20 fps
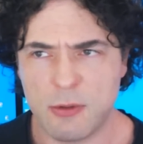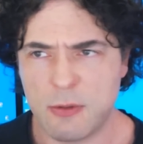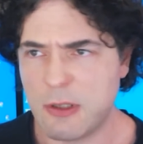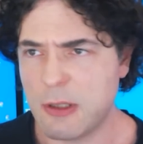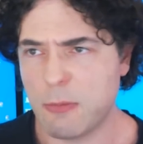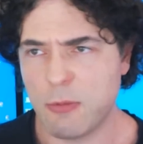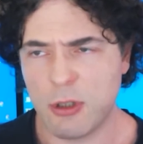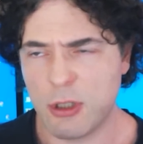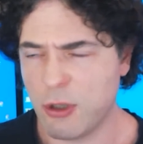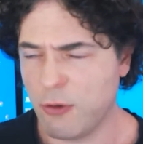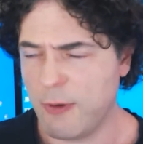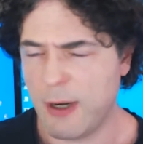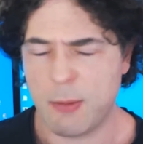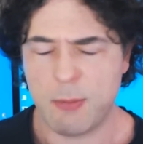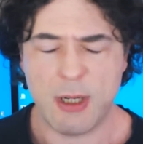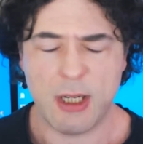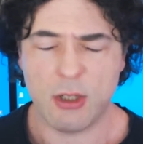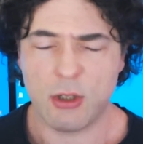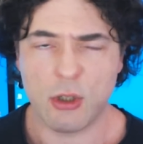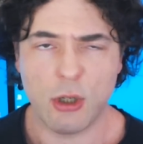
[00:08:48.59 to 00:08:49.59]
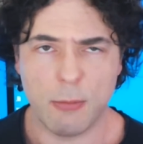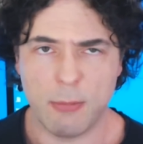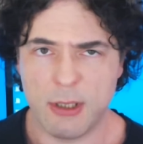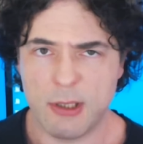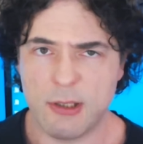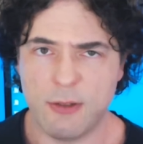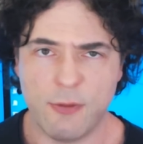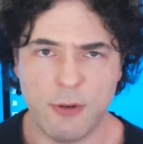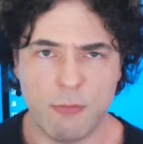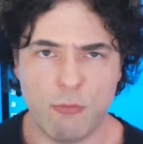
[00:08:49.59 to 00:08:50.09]
Someone correct me in the
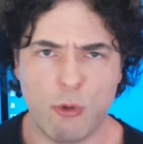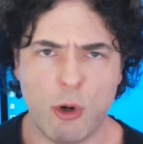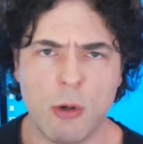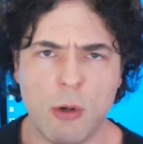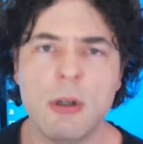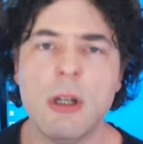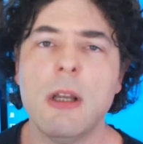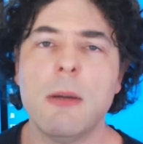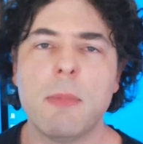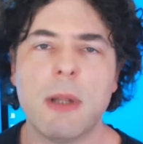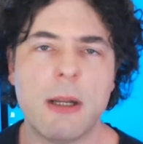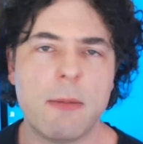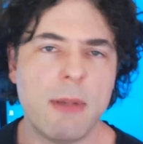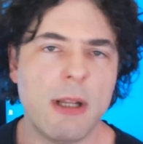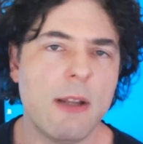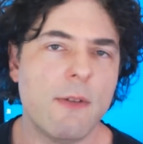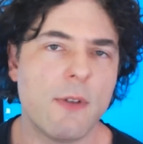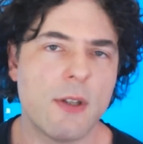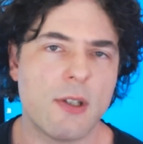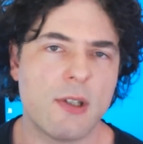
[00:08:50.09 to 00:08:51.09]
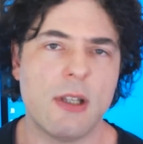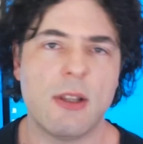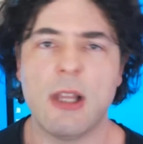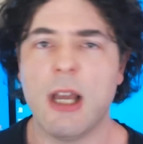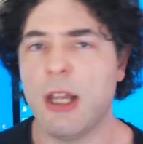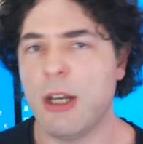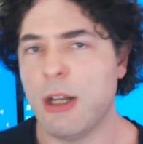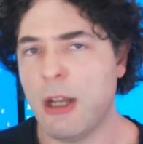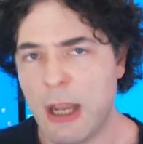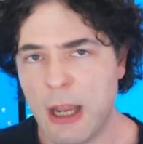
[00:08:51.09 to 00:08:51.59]
comments if I'm wrong, but I believe they said
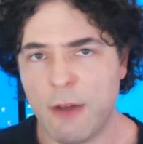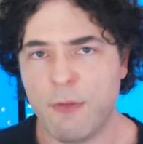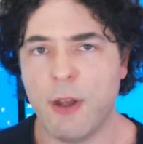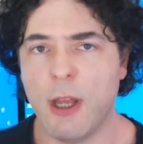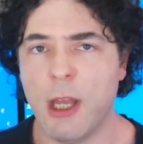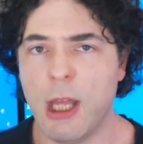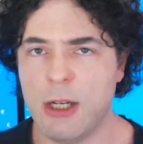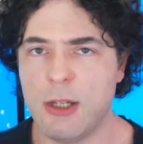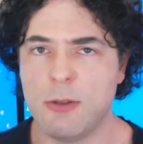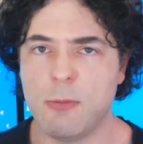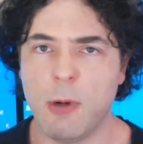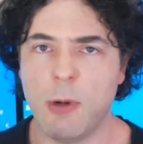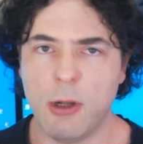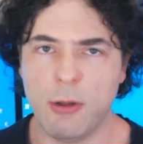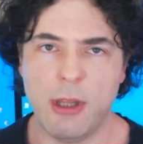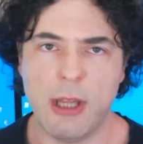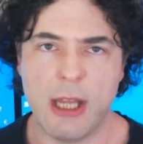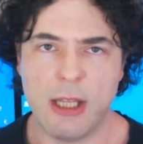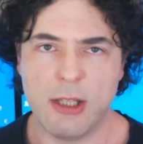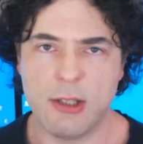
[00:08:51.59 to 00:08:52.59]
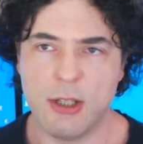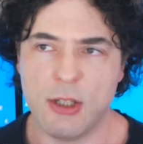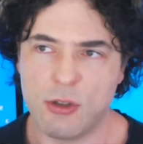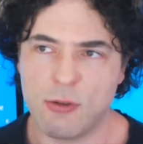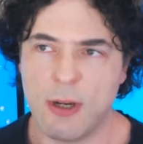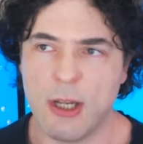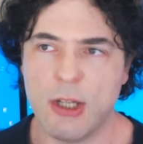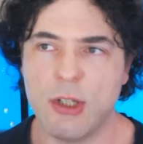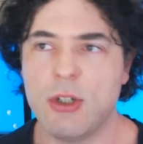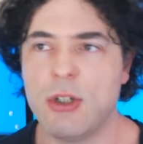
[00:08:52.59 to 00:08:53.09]
that, and I have heard as well that that's a
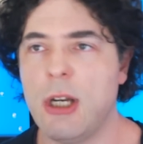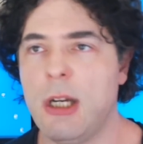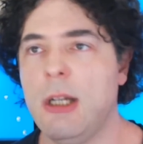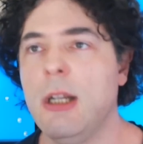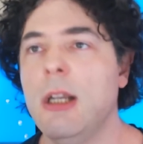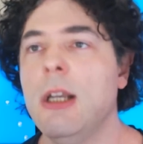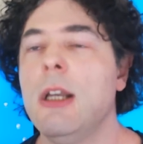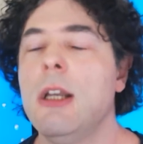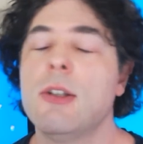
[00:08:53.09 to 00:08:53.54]
strategy.